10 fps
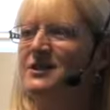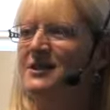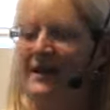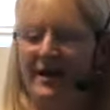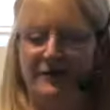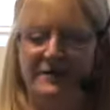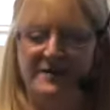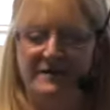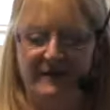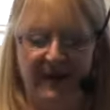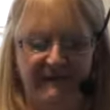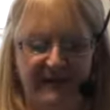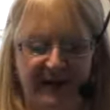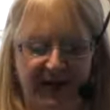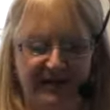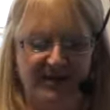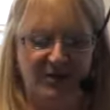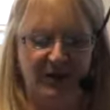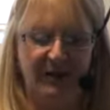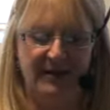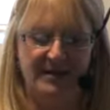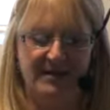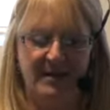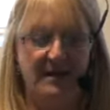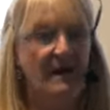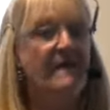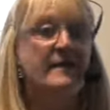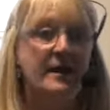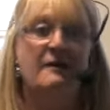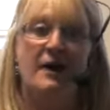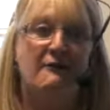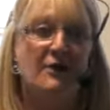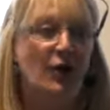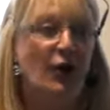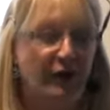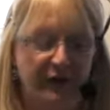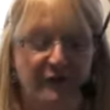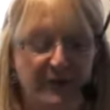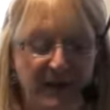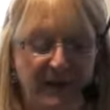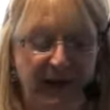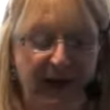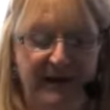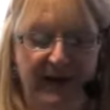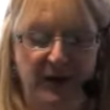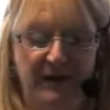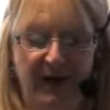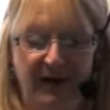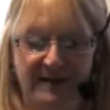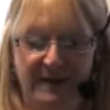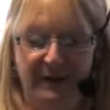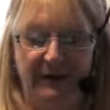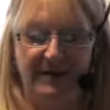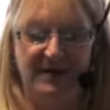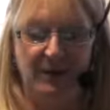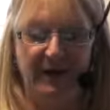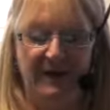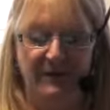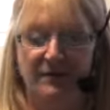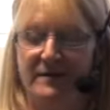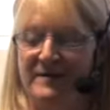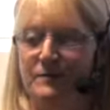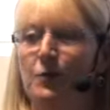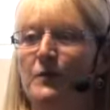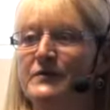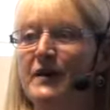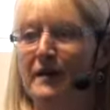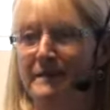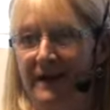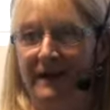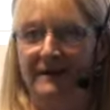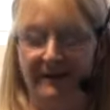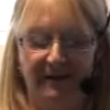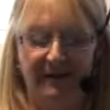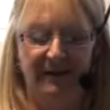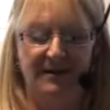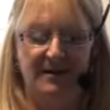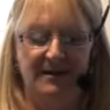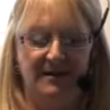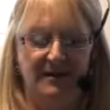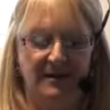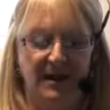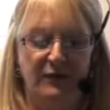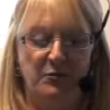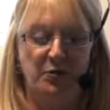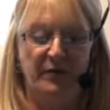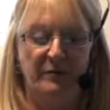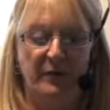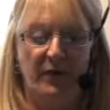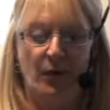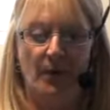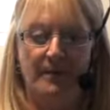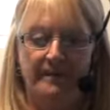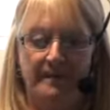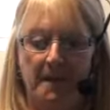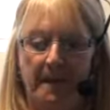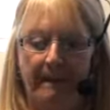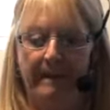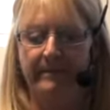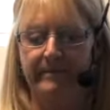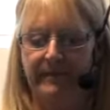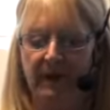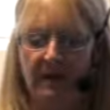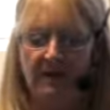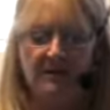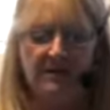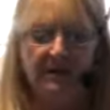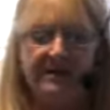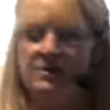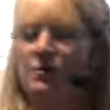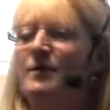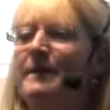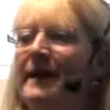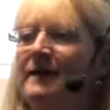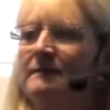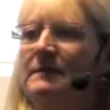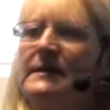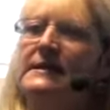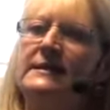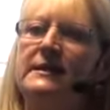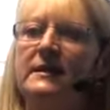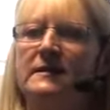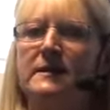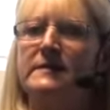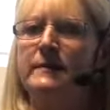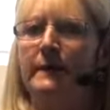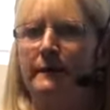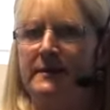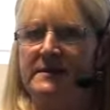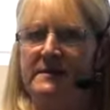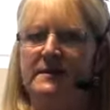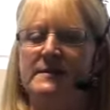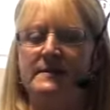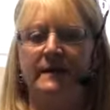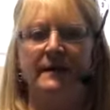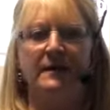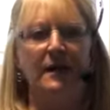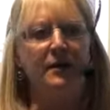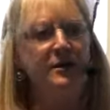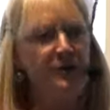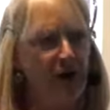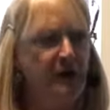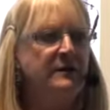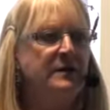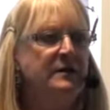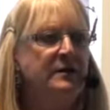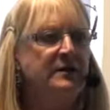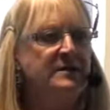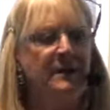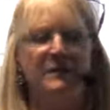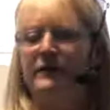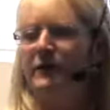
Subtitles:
encounters of everyday Australians. There are a lot of people out there who've had experiences. We come across them all the time now, even more than before. So let's talk about near-death experiences. And I know that some of